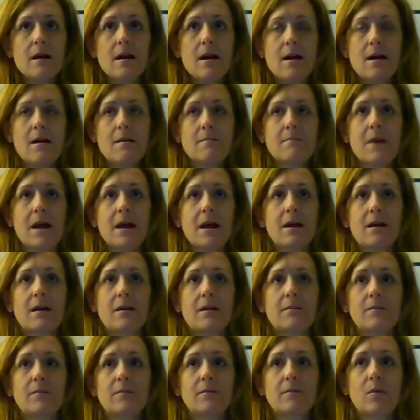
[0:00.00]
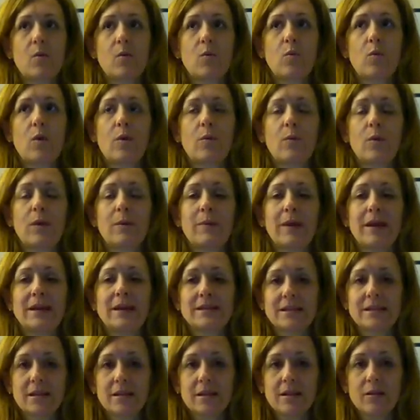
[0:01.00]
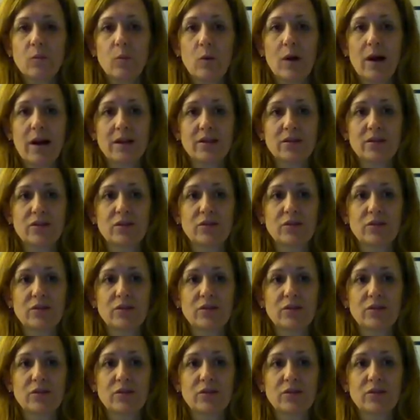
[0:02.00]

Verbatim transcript: Um, what we basically want